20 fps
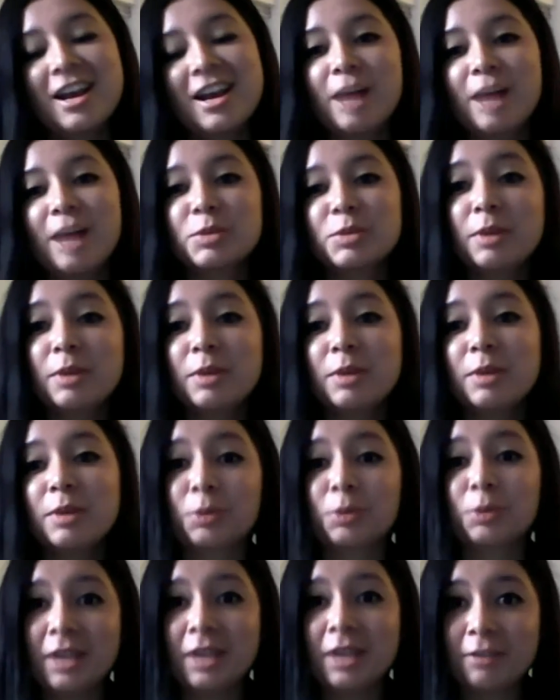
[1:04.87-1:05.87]
So we have
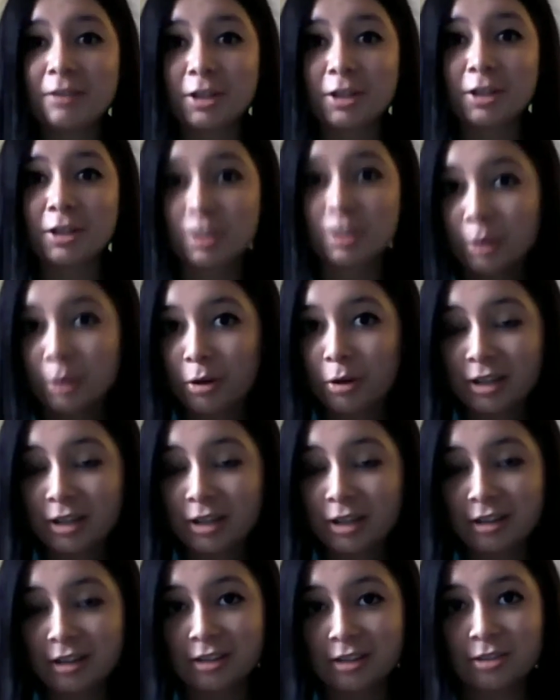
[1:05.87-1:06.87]
3 of our summer
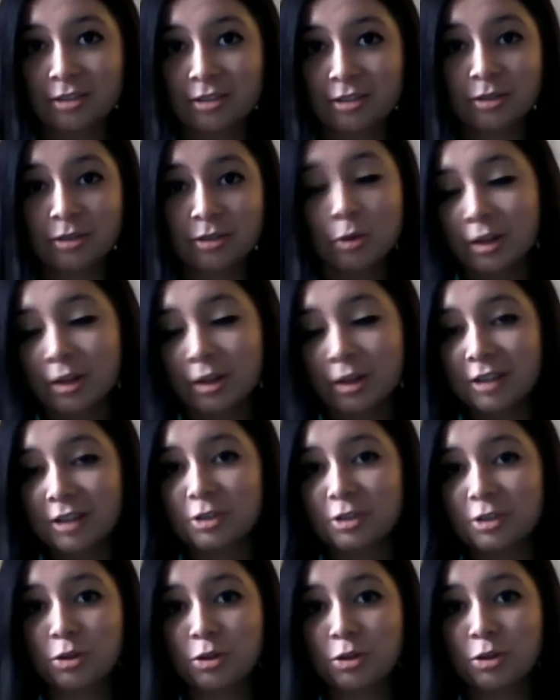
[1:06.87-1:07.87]
coordinators
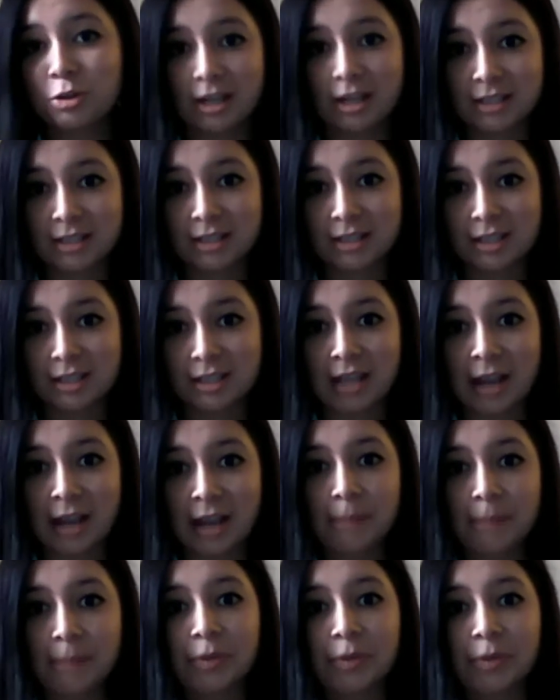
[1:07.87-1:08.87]
joining us
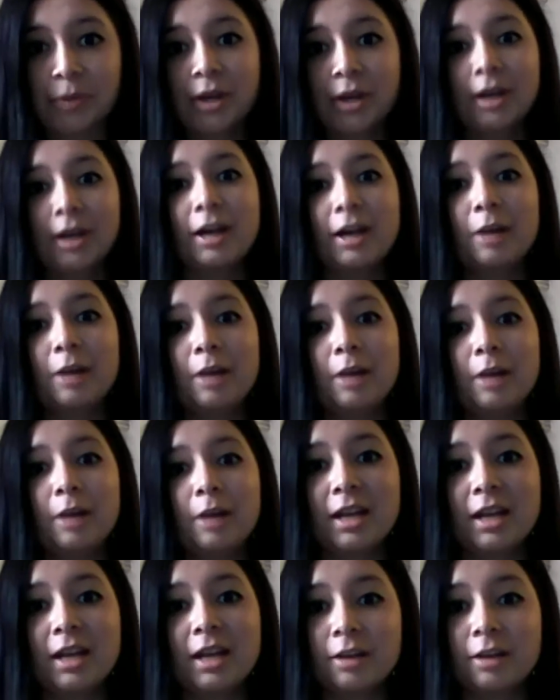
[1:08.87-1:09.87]
today. And
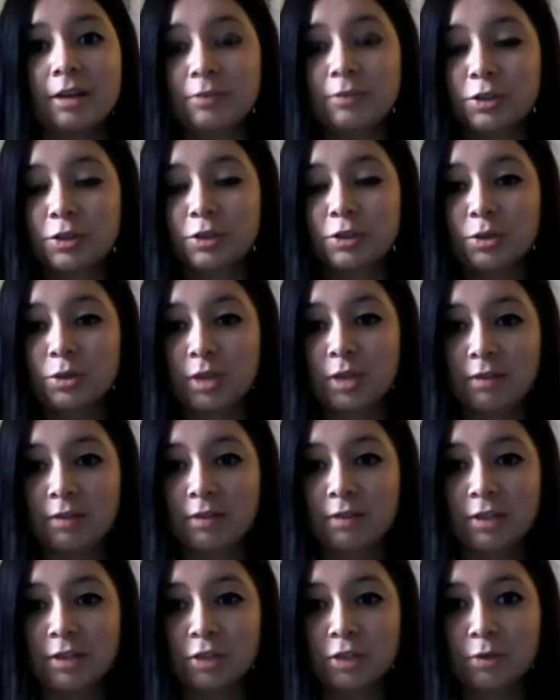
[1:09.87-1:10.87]
I'd love to give
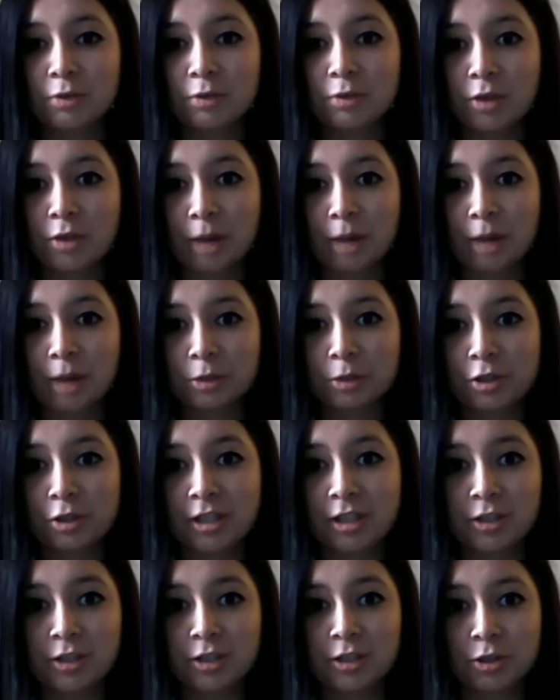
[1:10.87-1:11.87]
each of you the opportunity
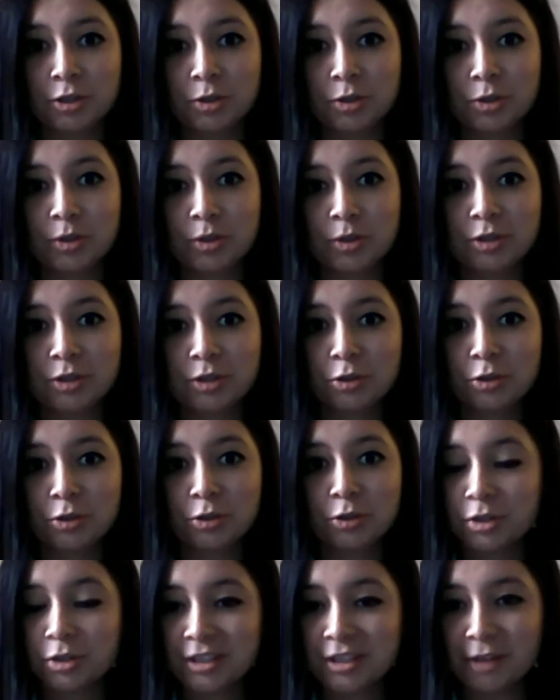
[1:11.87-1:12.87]
to introduce
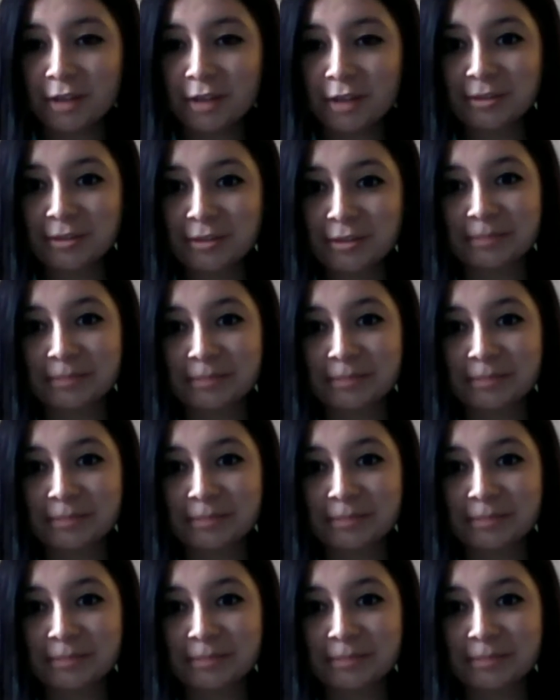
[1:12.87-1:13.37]
yourselves.